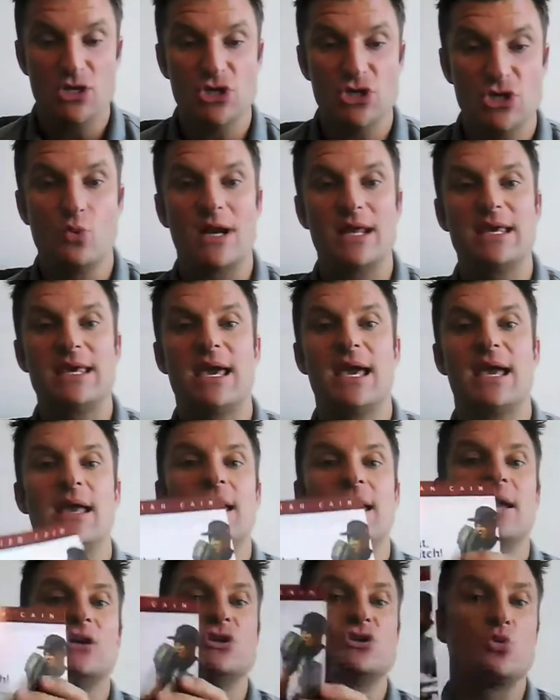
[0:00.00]
You want to
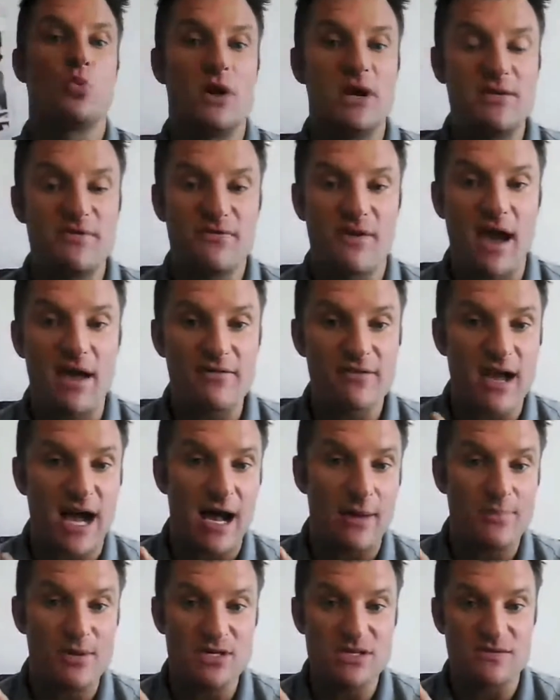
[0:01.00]
get 25
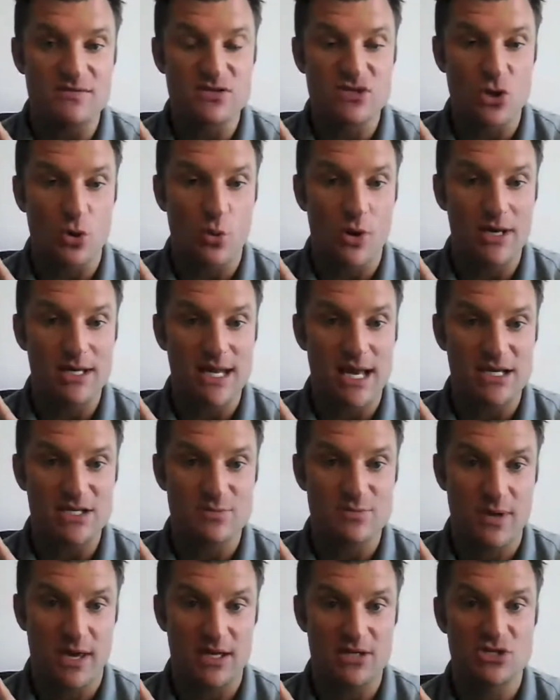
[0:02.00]
copies of So What
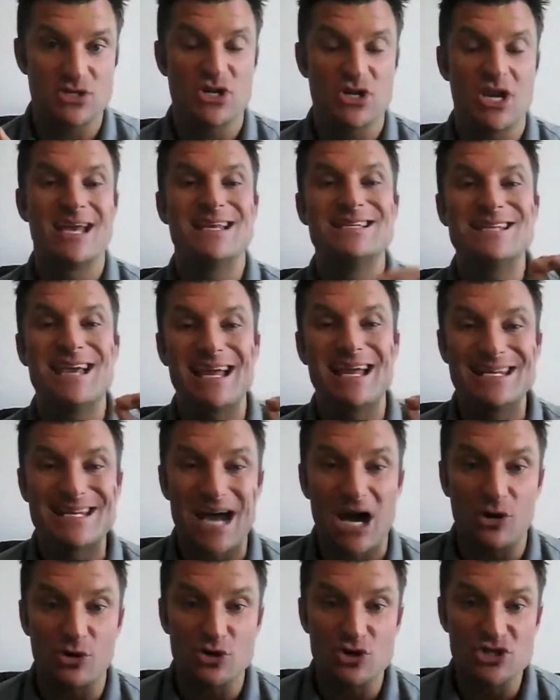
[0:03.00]
Next Pitch,
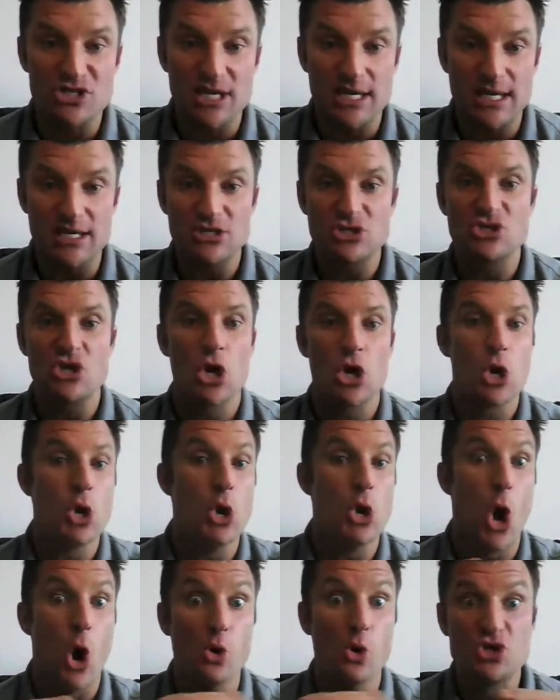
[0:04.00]
$10 each,
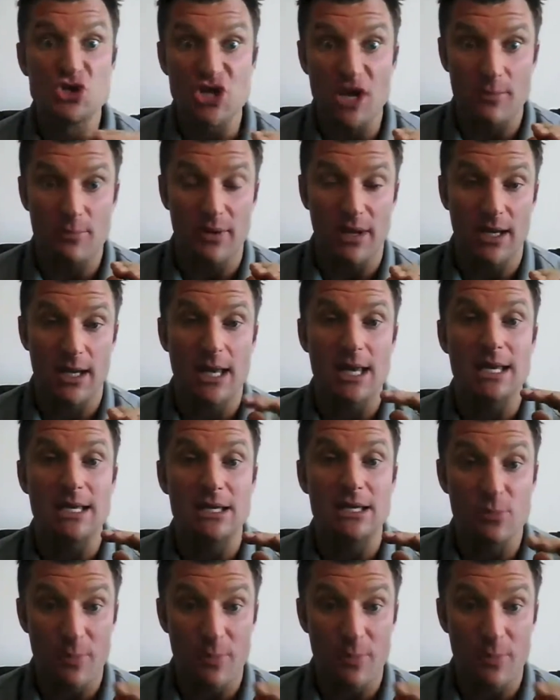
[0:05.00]
no shipping.